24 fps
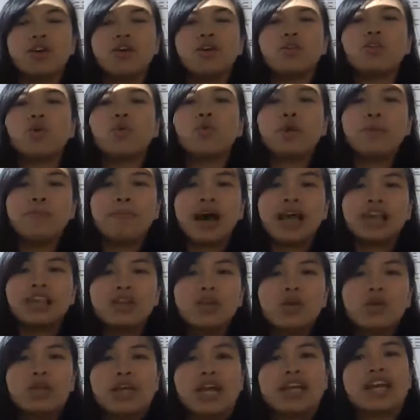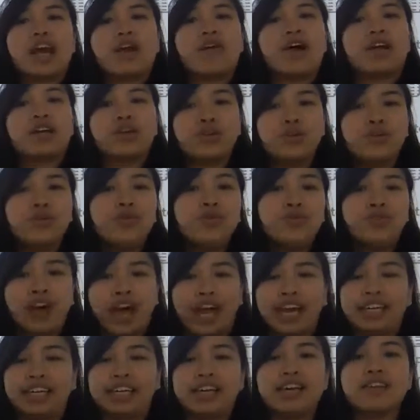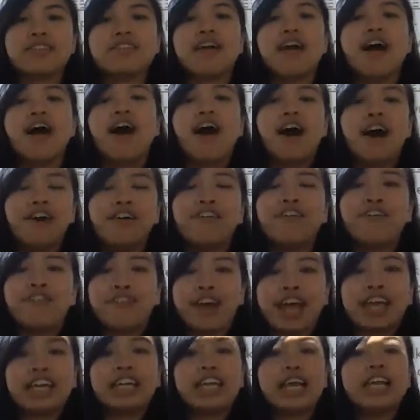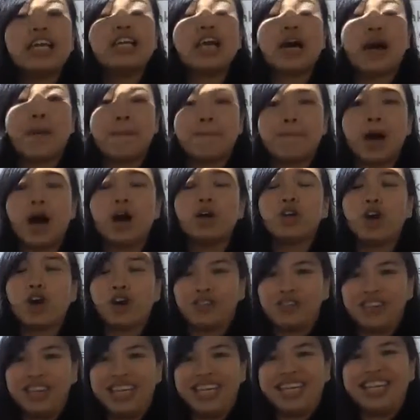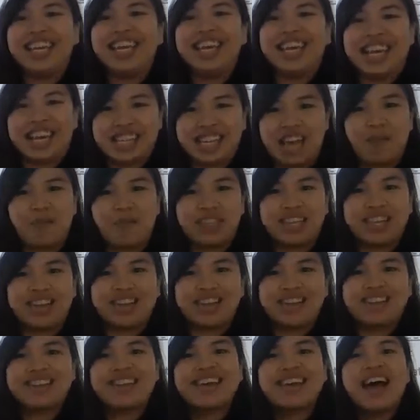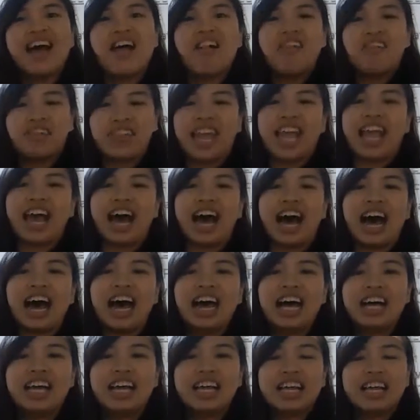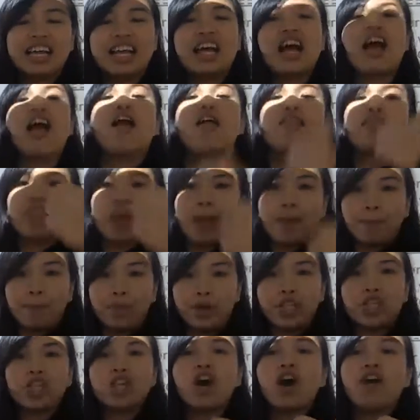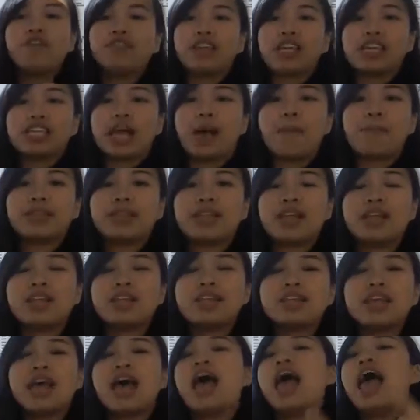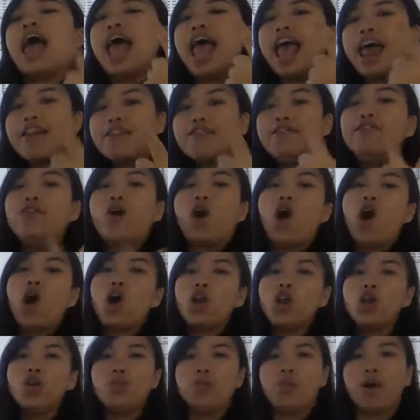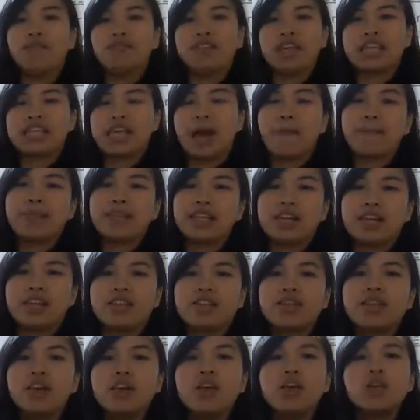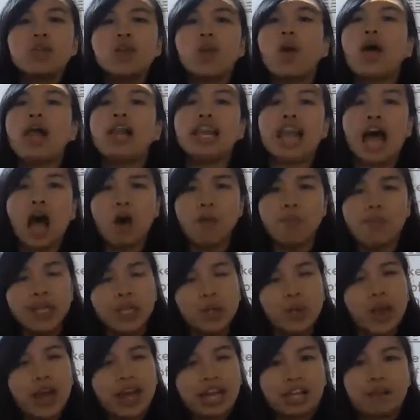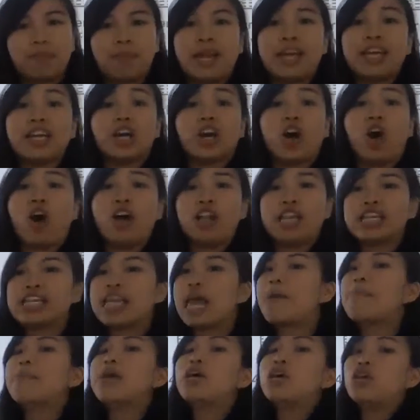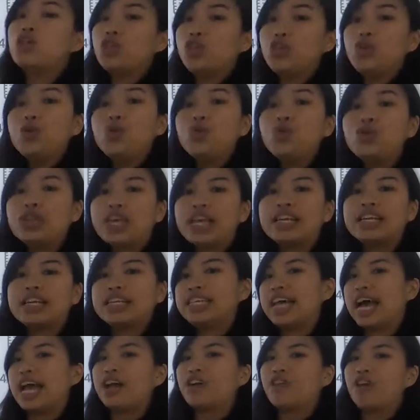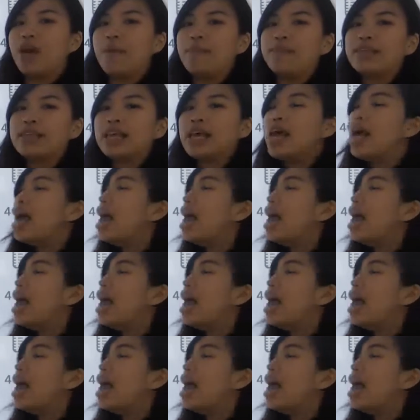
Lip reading: So we must know that there are 2 factors affecting the amount of heat in a substance. They are temperature of the substance and volume of the substance. So allow me to explain the concept using the diagrams.